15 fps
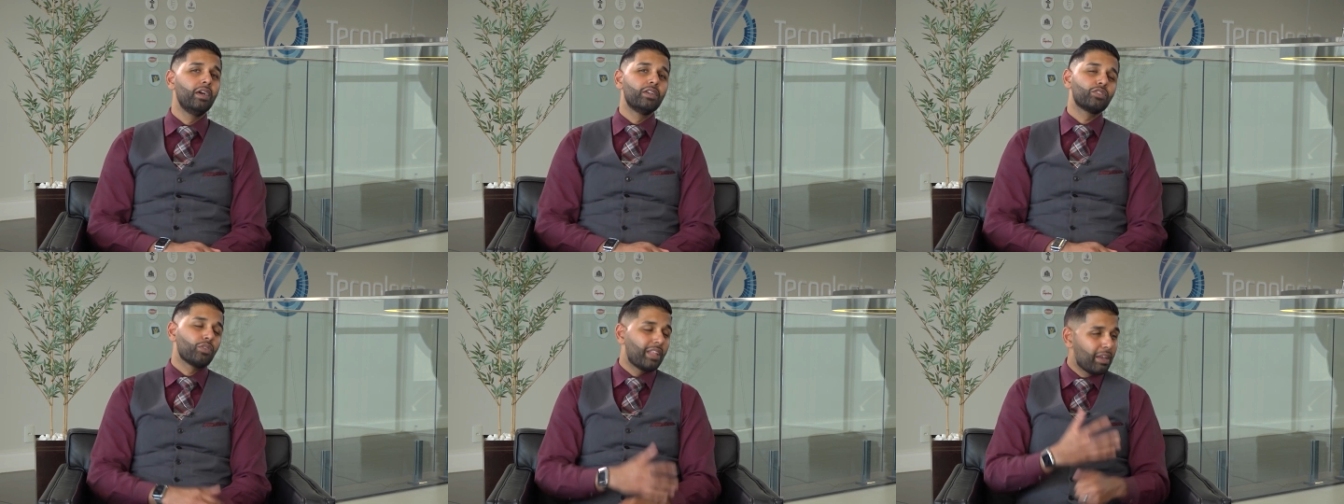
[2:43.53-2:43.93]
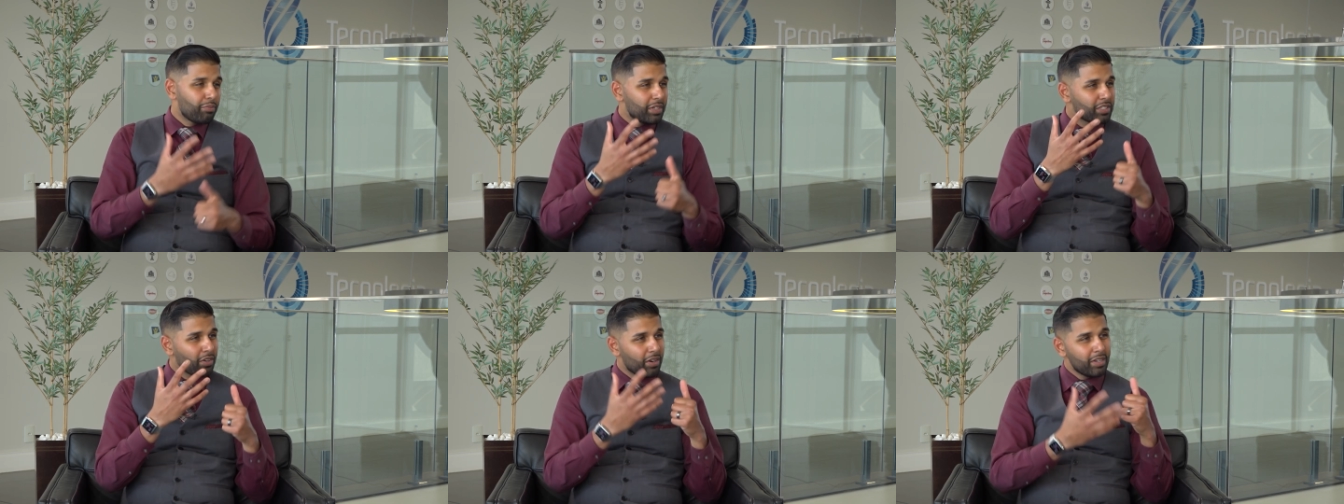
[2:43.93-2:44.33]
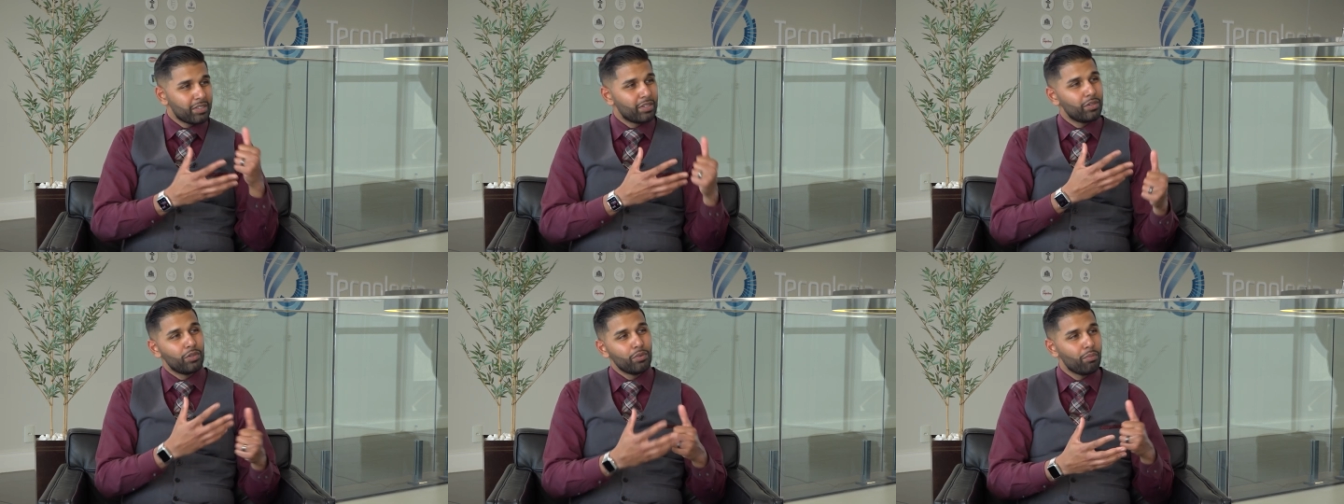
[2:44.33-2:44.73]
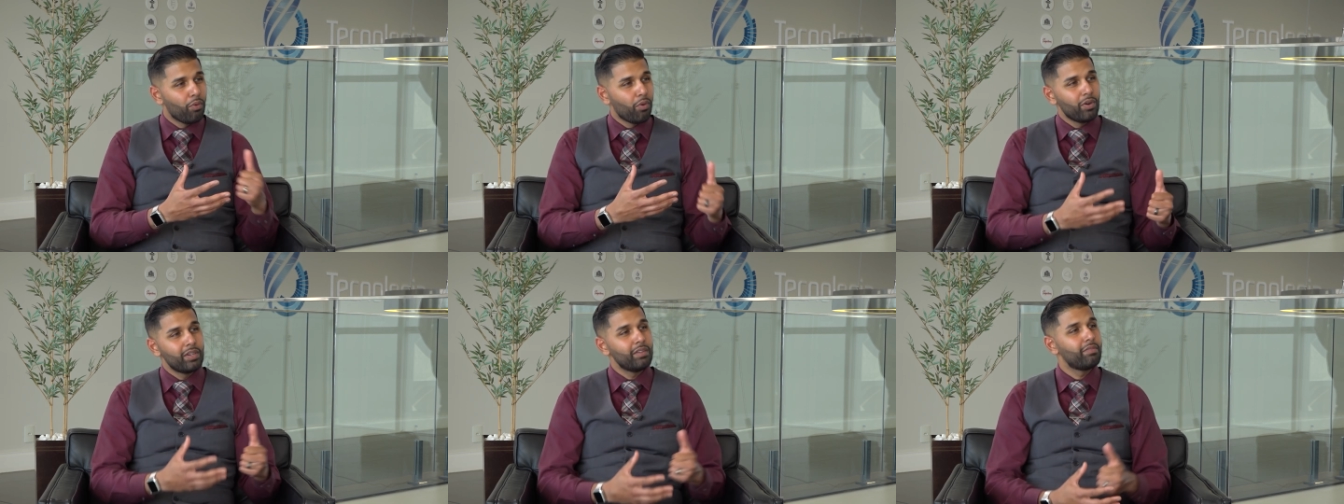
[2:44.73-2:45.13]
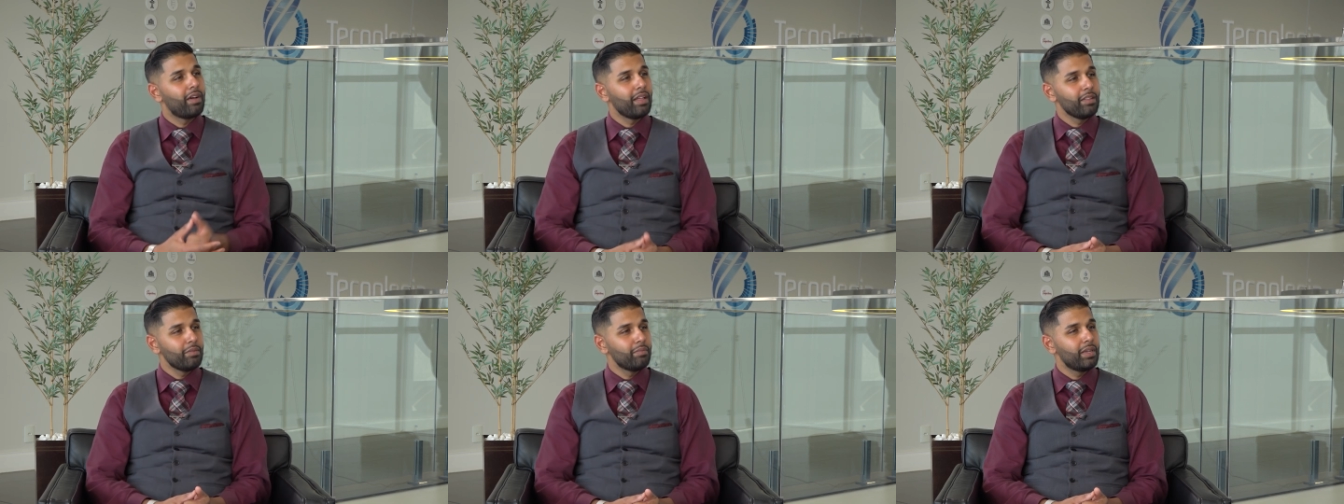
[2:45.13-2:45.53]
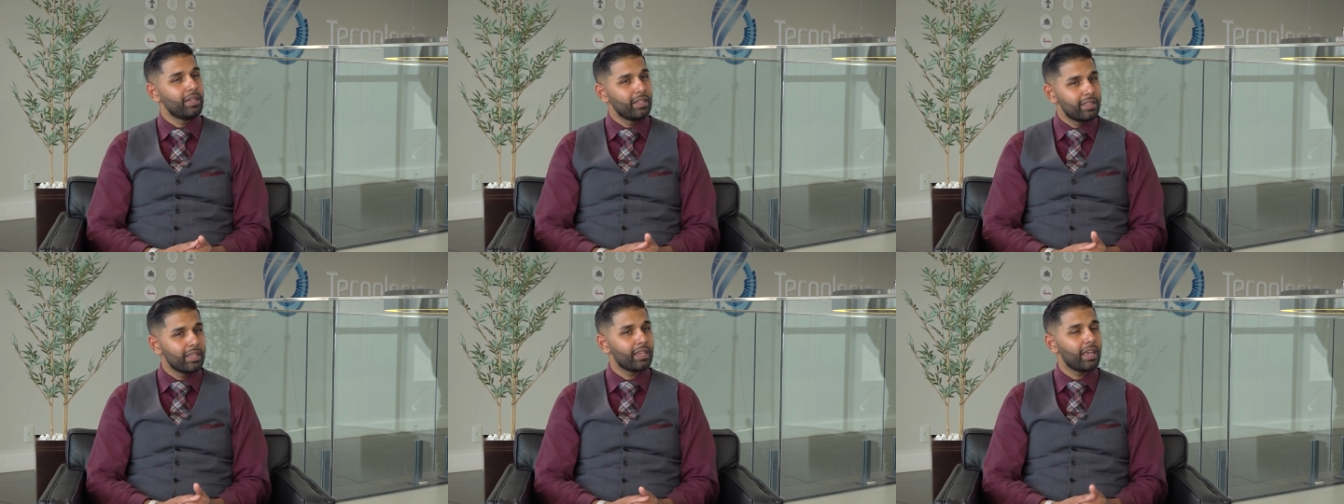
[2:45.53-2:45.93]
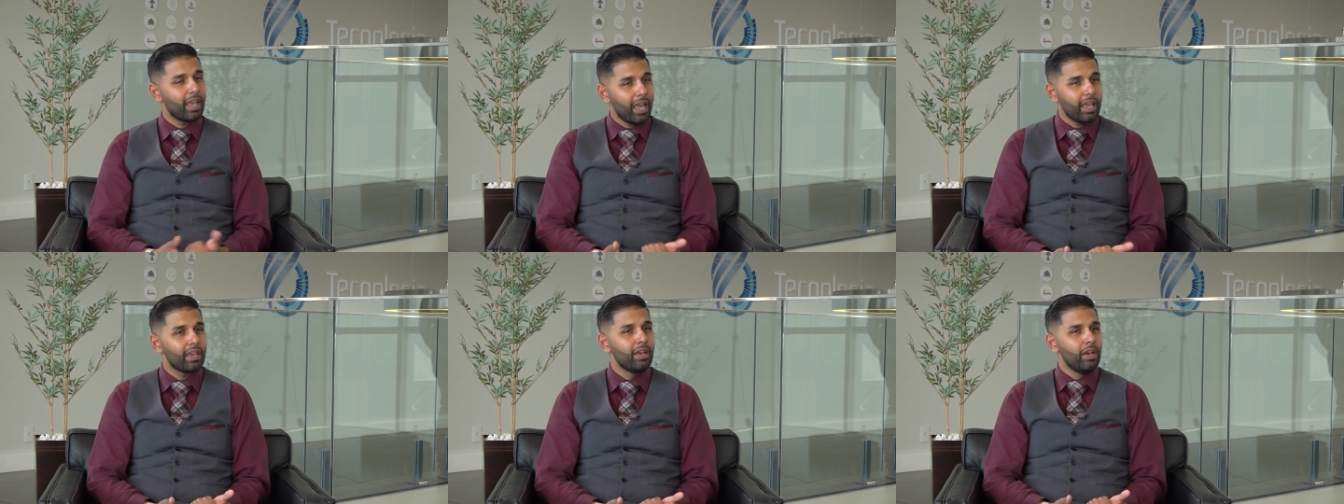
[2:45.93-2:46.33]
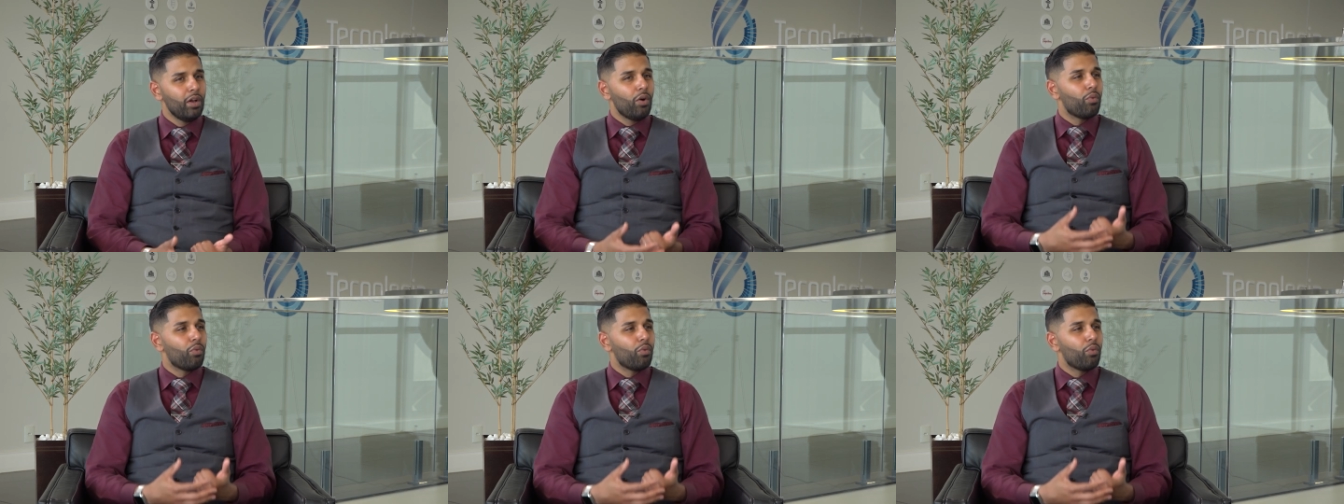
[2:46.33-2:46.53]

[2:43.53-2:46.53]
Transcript: so then we started to do more development and thinking hey